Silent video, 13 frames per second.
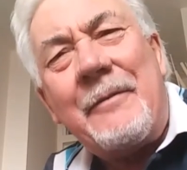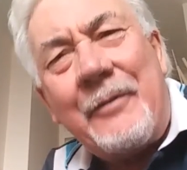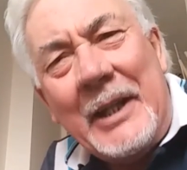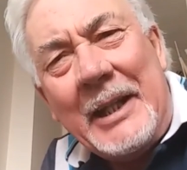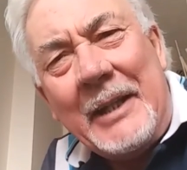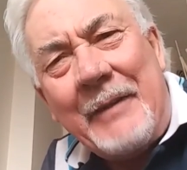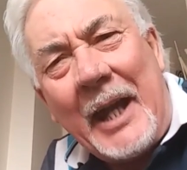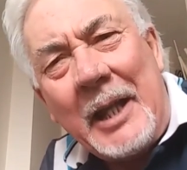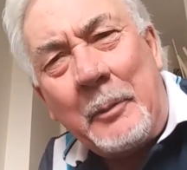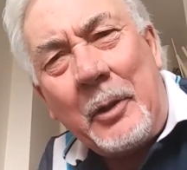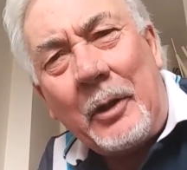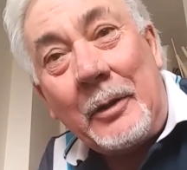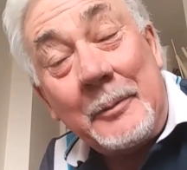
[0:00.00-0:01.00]
freely
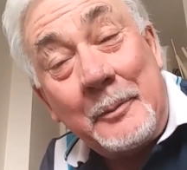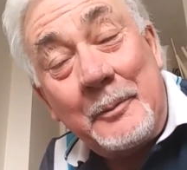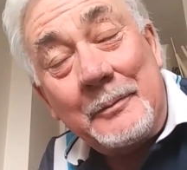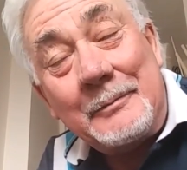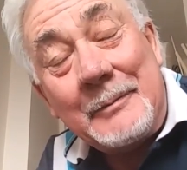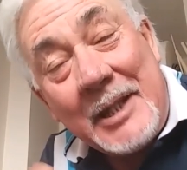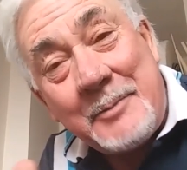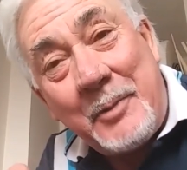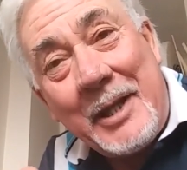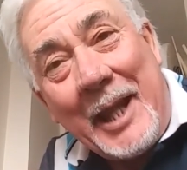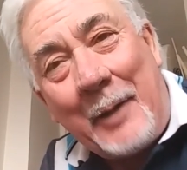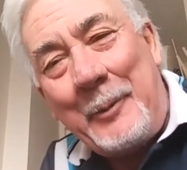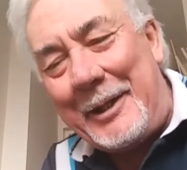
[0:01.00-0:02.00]
available, let's put
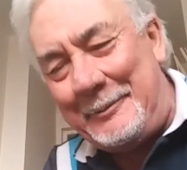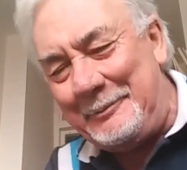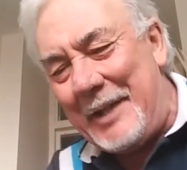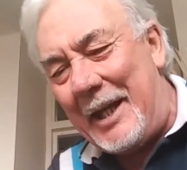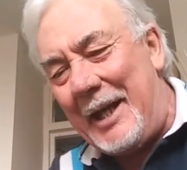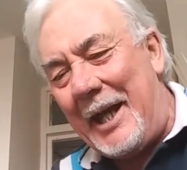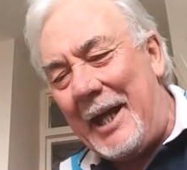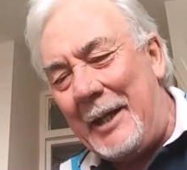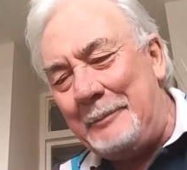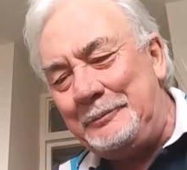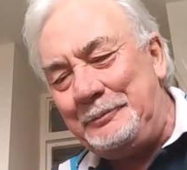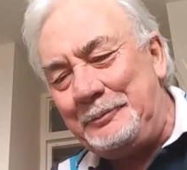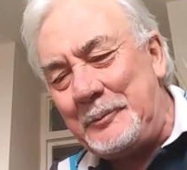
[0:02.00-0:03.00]
it that way.
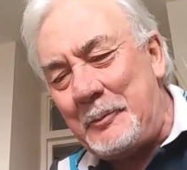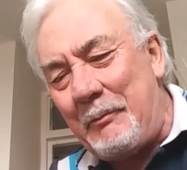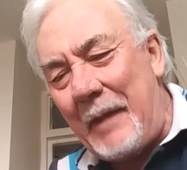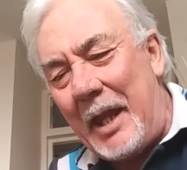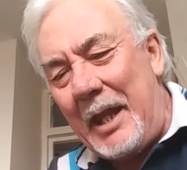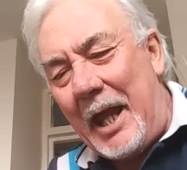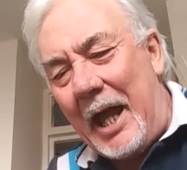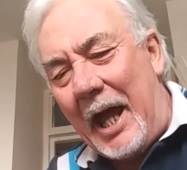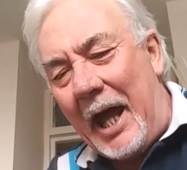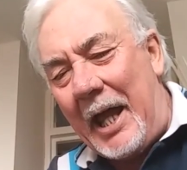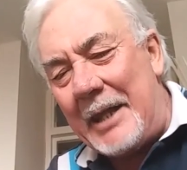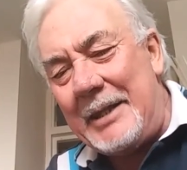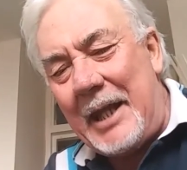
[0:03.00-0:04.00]
And
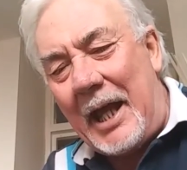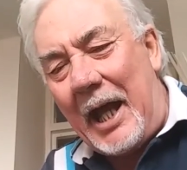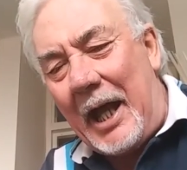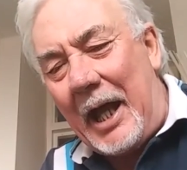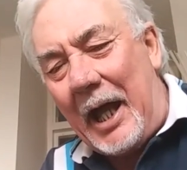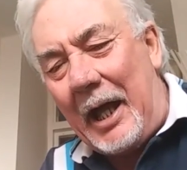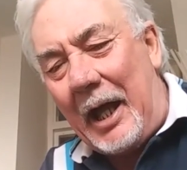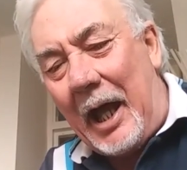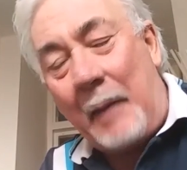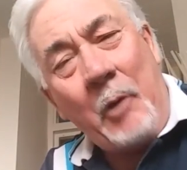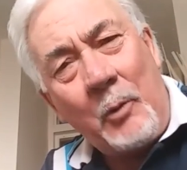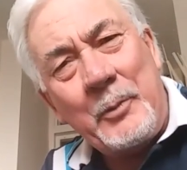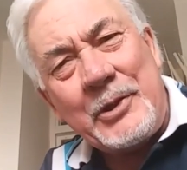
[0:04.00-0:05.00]

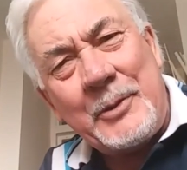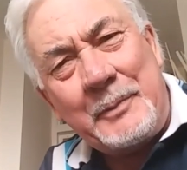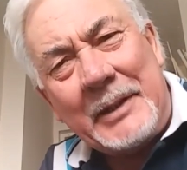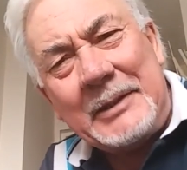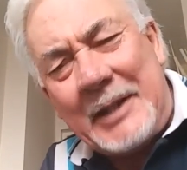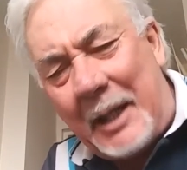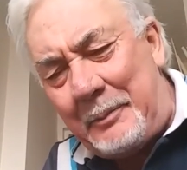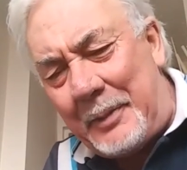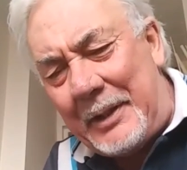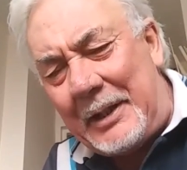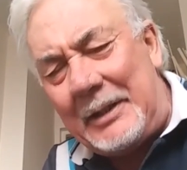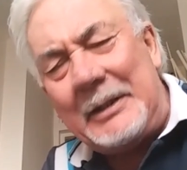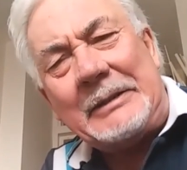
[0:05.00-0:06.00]
I'm hoping to build up
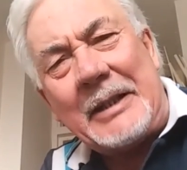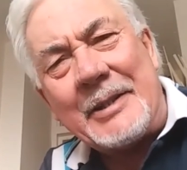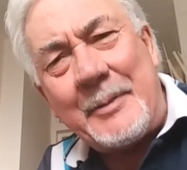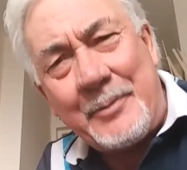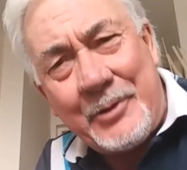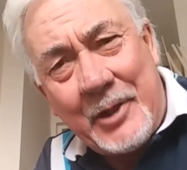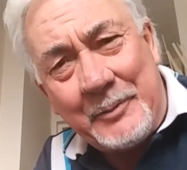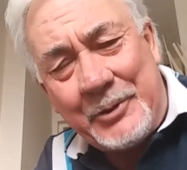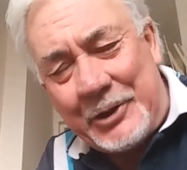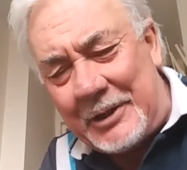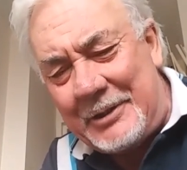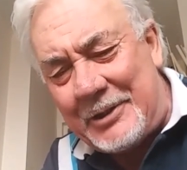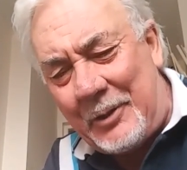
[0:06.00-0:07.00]
a
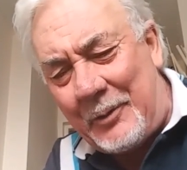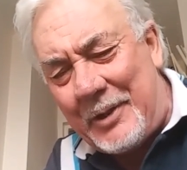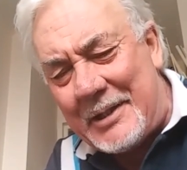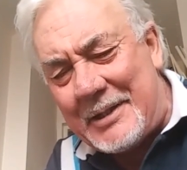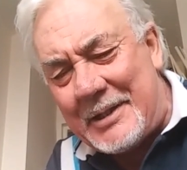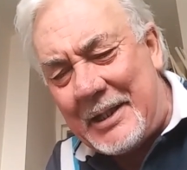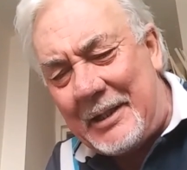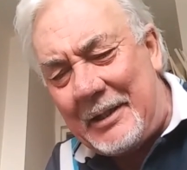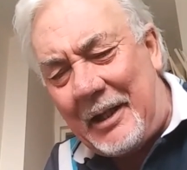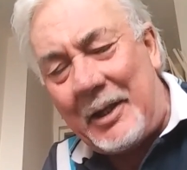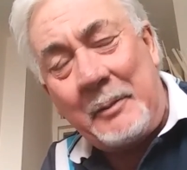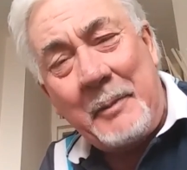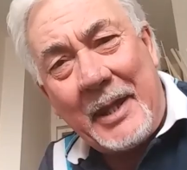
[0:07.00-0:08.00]
subscription so that
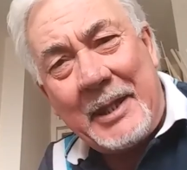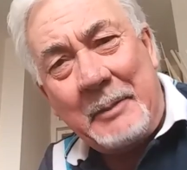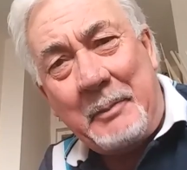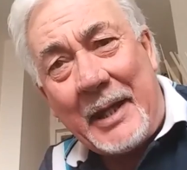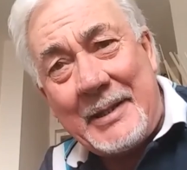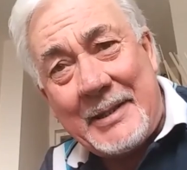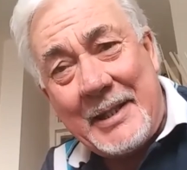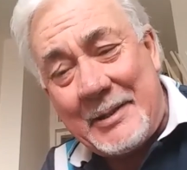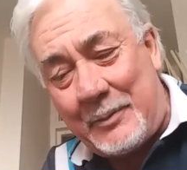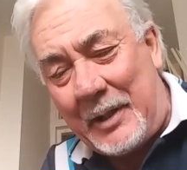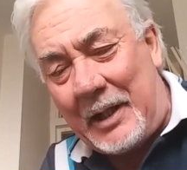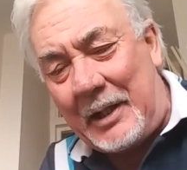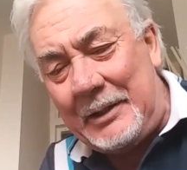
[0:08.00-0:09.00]
on a monthly
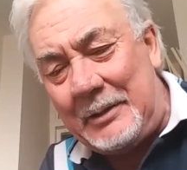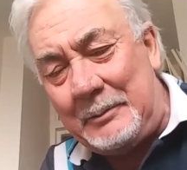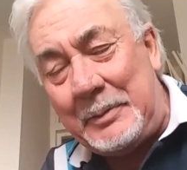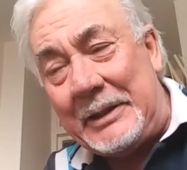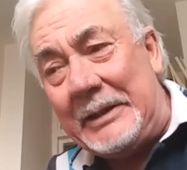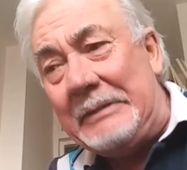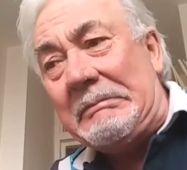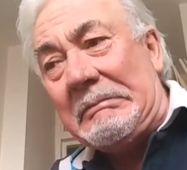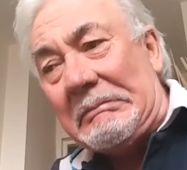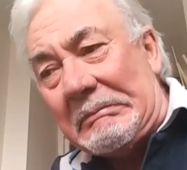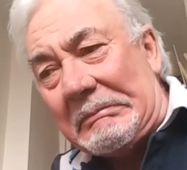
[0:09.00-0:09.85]
basis, where I'll be